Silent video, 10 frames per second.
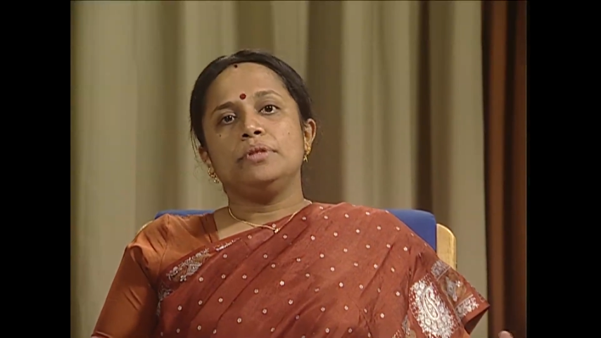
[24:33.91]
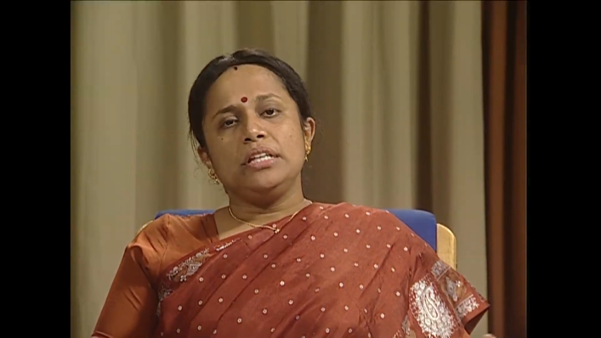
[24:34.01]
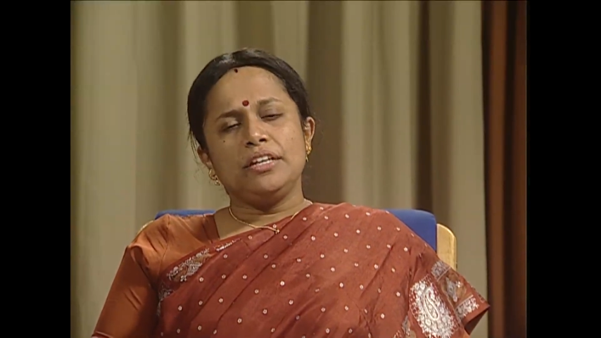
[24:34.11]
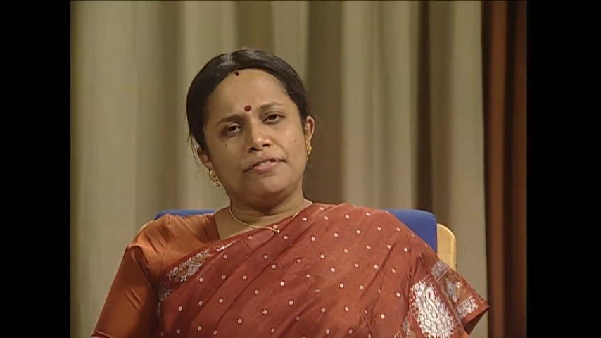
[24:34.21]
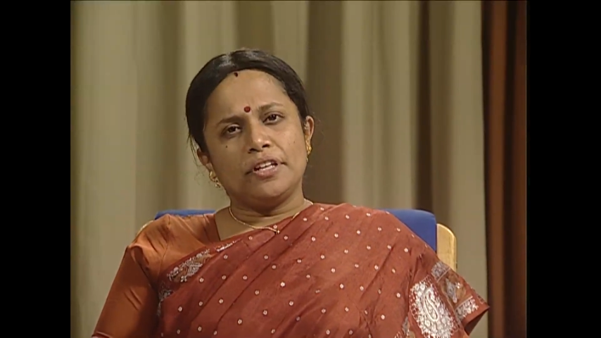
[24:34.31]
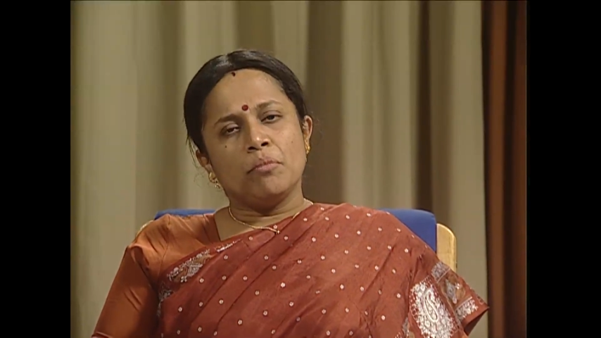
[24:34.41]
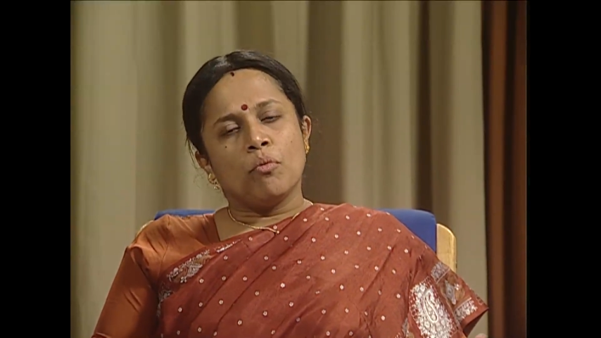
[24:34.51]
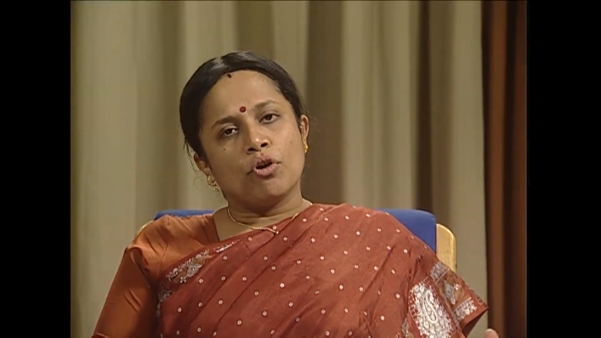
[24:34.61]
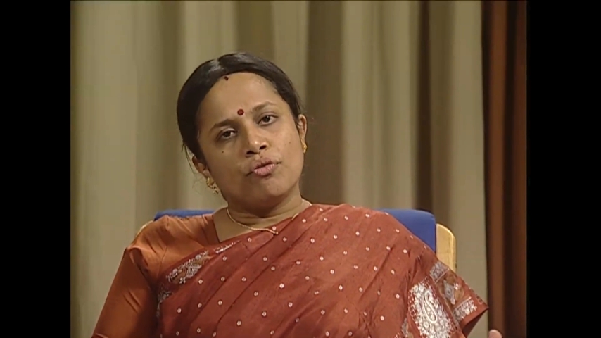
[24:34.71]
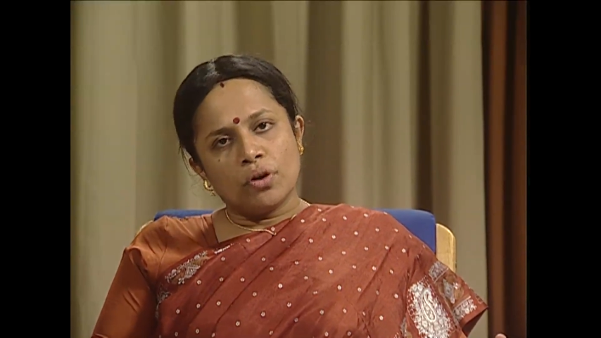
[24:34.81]
if their
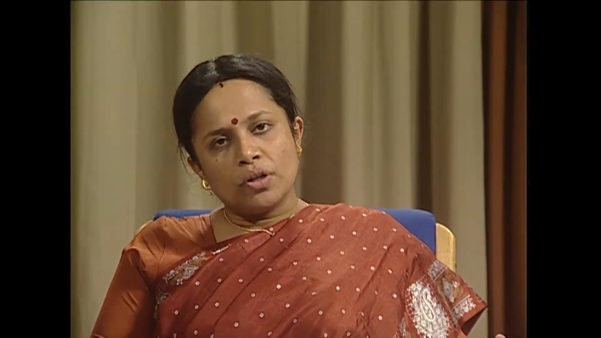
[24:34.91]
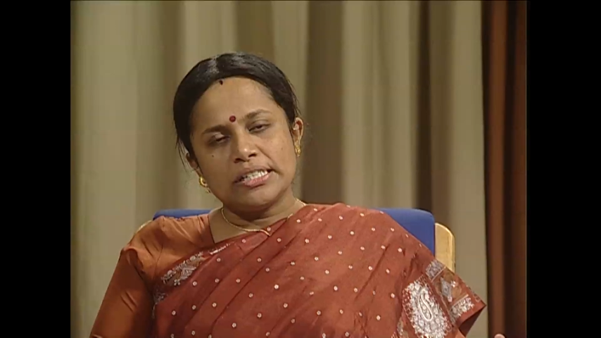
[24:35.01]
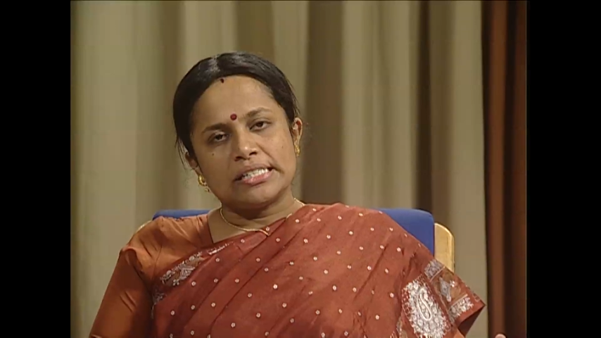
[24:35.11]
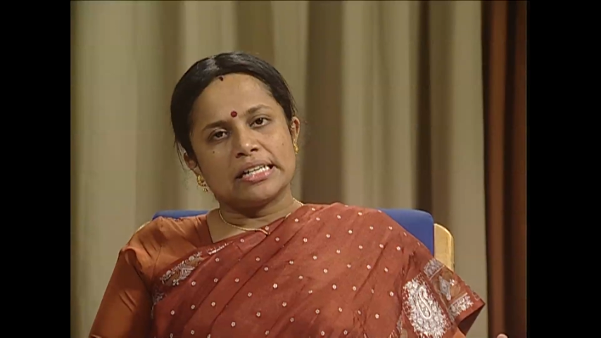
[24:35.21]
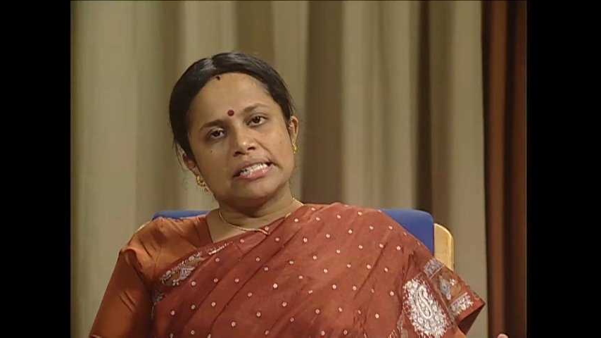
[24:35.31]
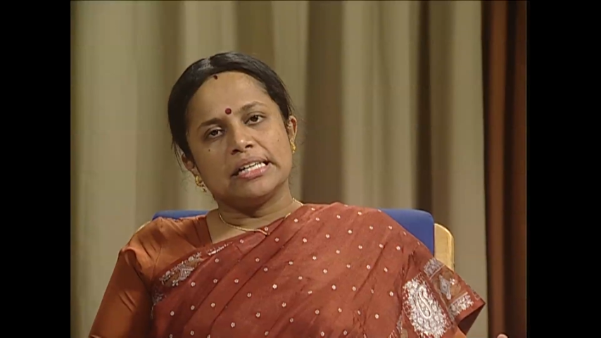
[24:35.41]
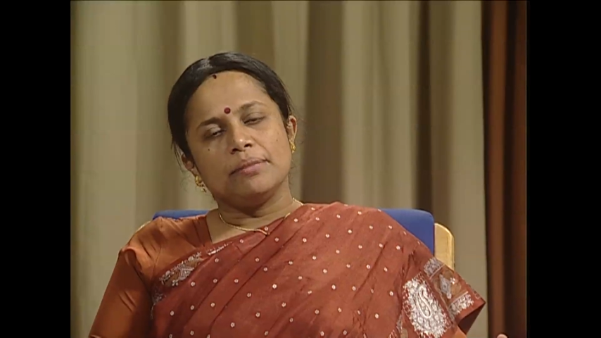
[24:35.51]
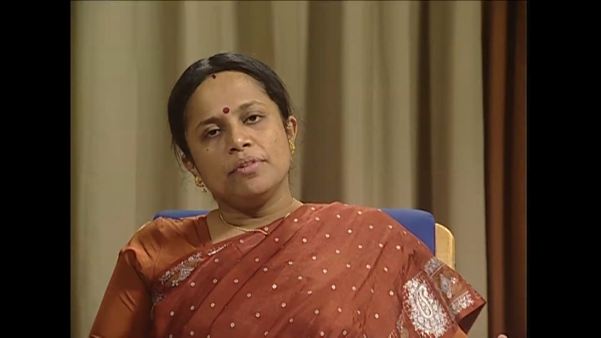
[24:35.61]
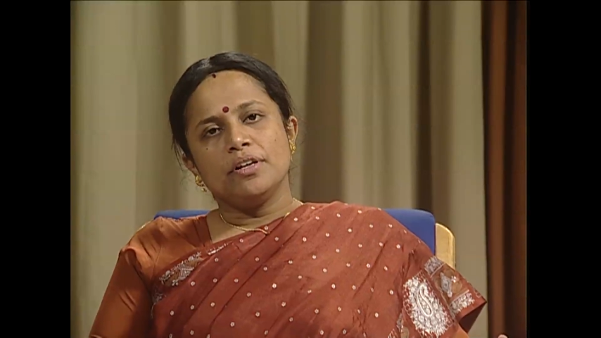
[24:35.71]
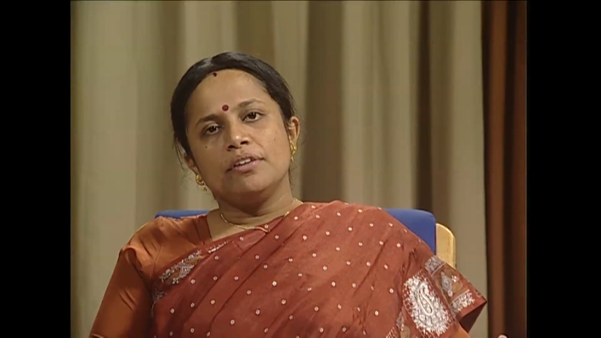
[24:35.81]
morphologies are
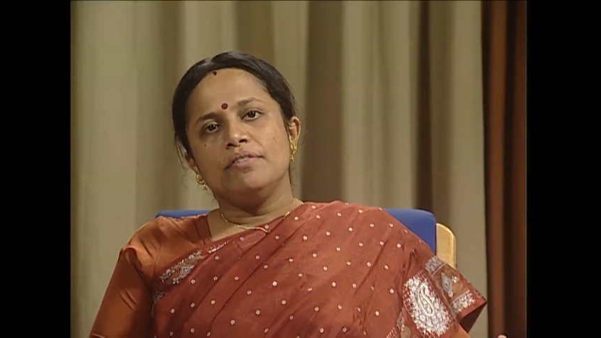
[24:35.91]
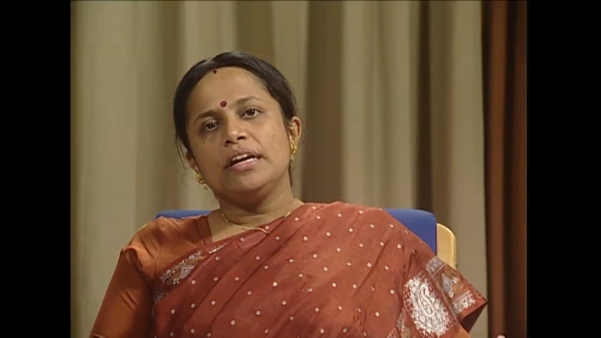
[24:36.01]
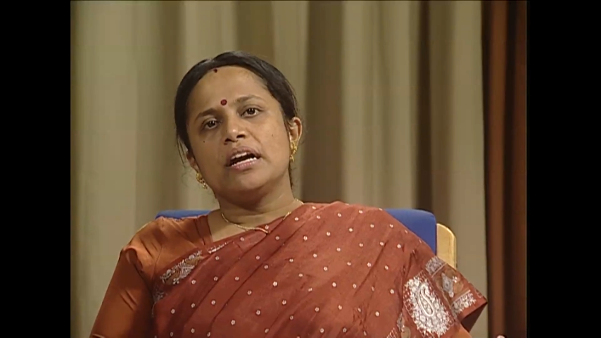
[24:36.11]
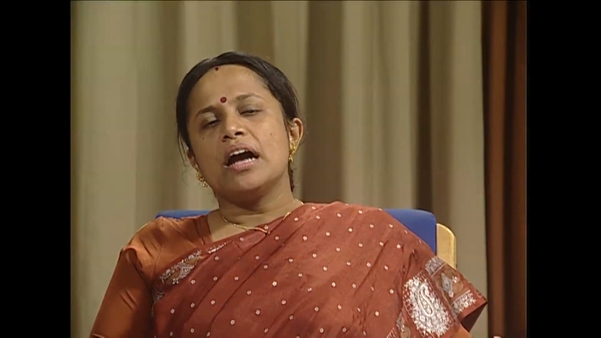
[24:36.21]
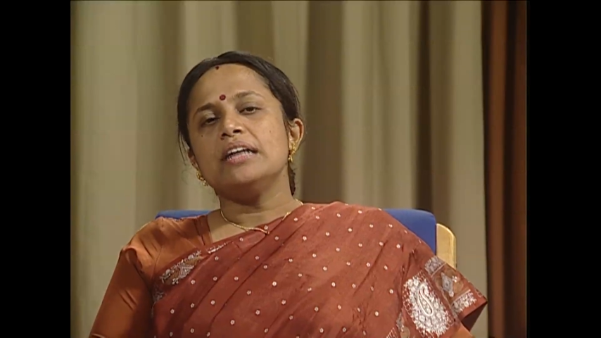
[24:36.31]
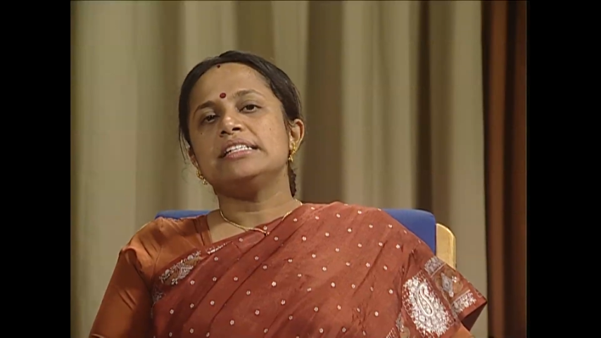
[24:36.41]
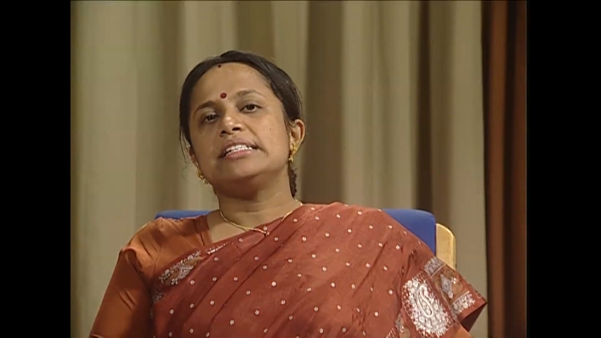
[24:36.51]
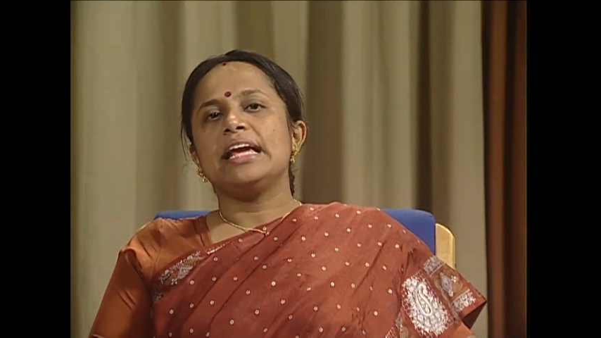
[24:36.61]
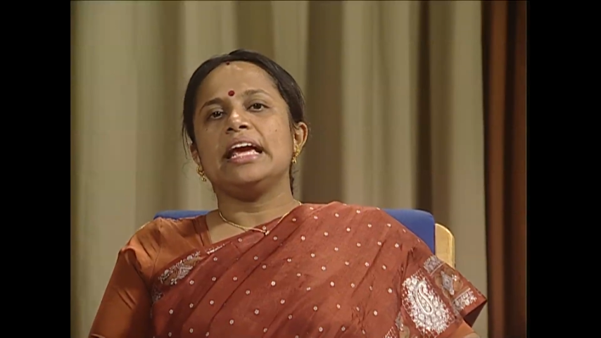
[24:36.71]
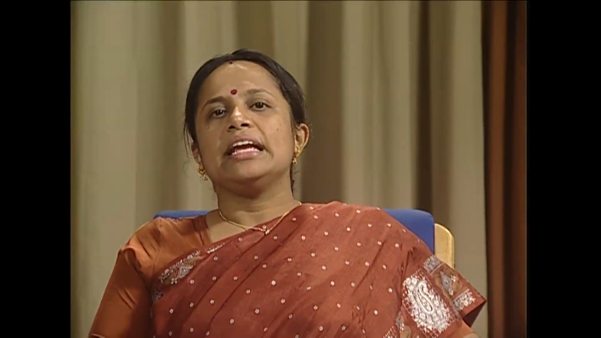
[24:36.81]
same, we can't
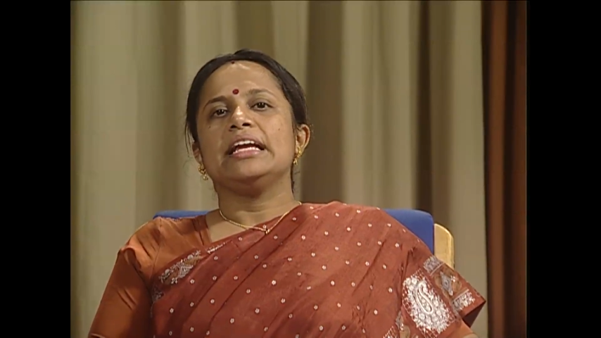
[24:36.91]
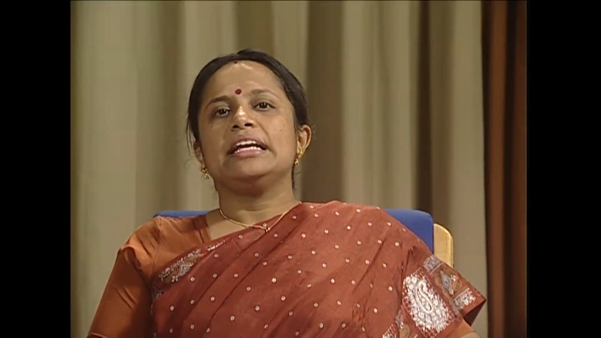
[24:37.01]
say